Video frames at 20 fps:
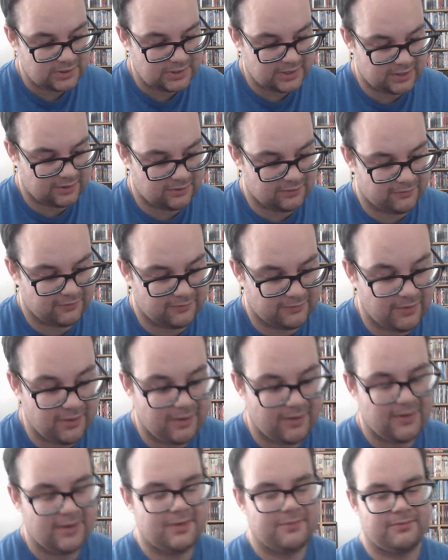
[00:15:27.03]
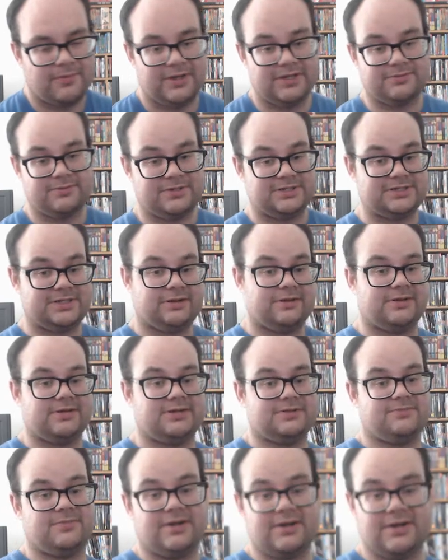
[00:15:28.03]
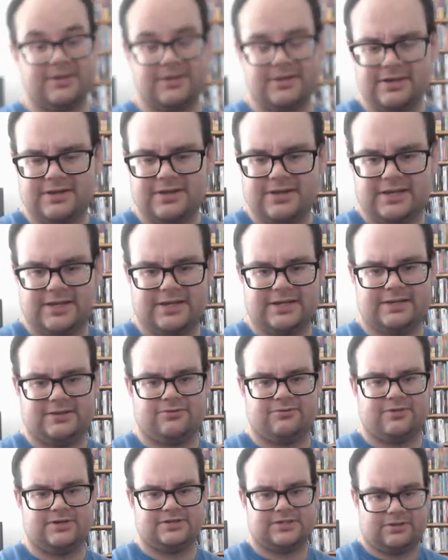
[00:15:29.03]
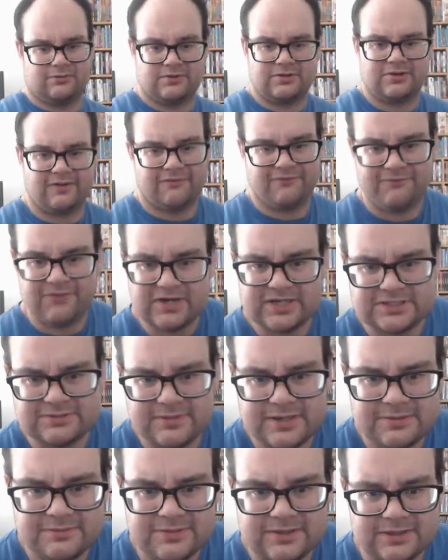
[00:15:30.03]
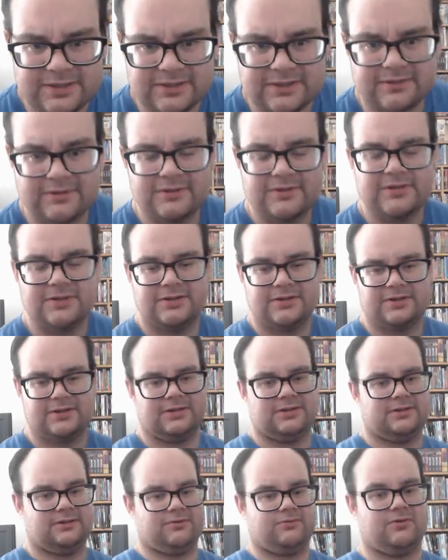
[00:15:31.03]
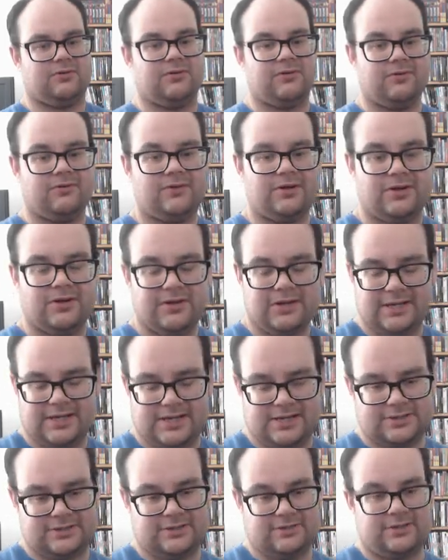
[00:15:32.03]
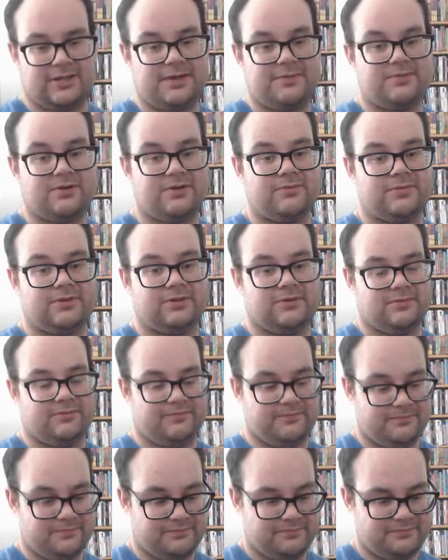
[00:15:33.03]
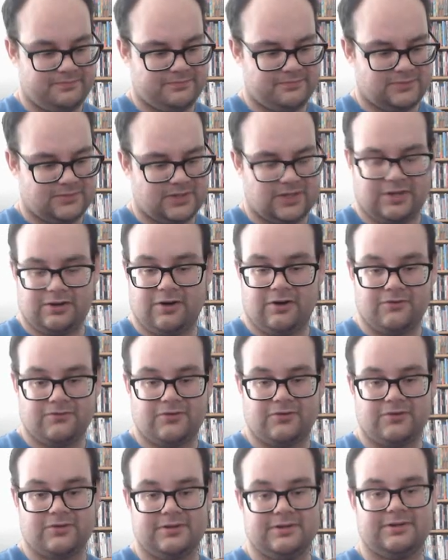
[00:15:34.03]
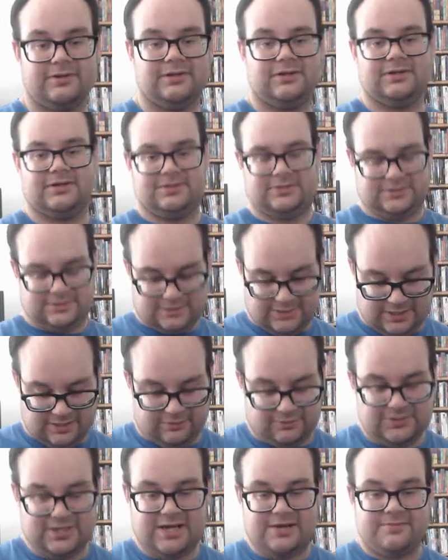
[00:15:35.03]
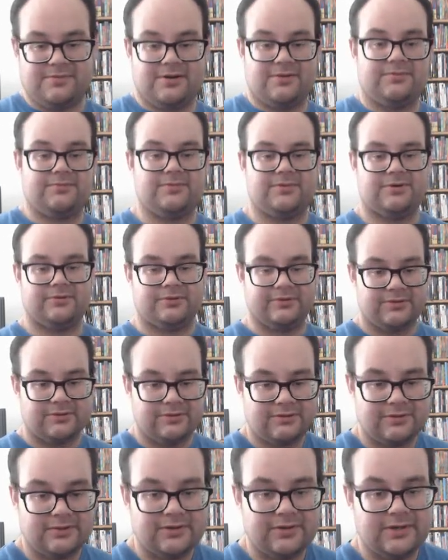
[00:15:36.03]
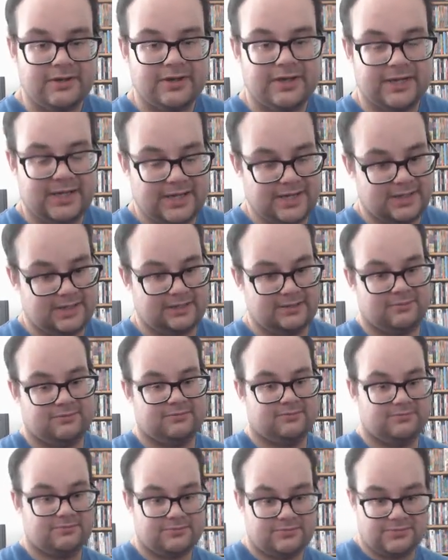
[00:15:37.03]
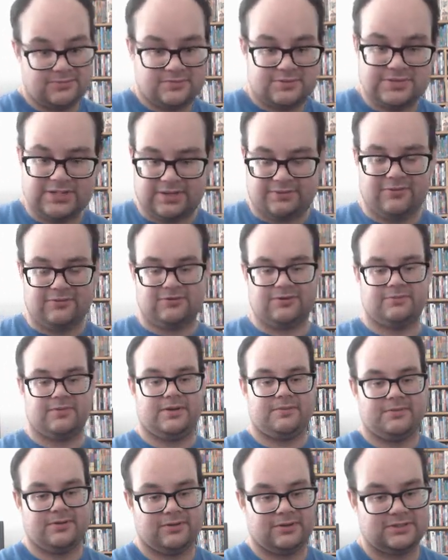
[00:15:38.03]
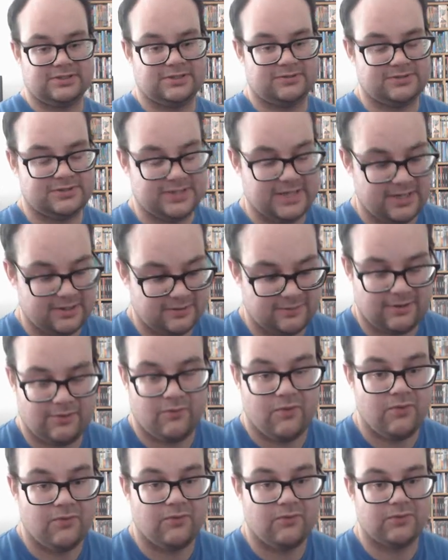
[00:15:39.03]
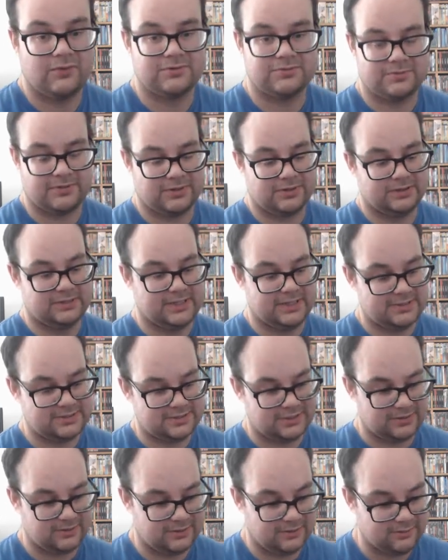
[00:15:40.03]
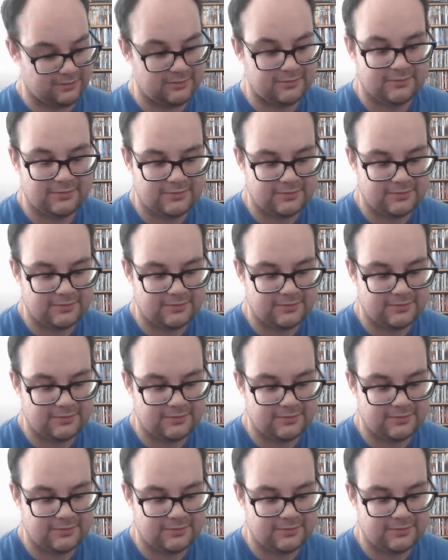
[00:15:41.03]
Not but he's been stealing his money, and Durant's like, what the fuck is my money? Rolo. And so they put him in a golf cart, tie him up on there, and send him up to the main building to his death. I'm like, whoa, that was a pretty good death scene, though.